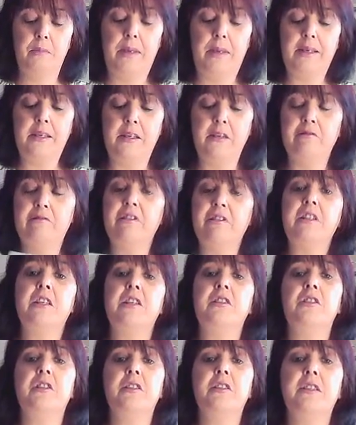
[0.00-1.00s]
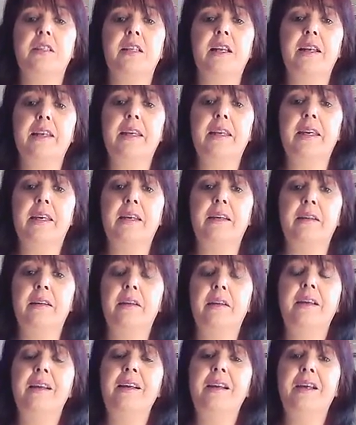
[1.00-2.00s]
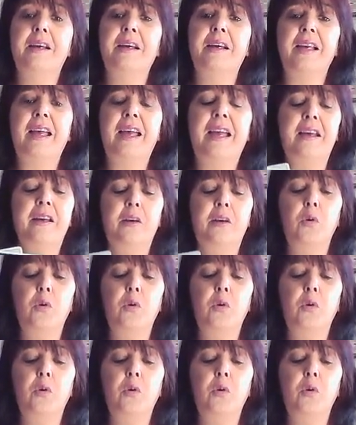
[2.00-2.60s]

making your intentions clear. Okay,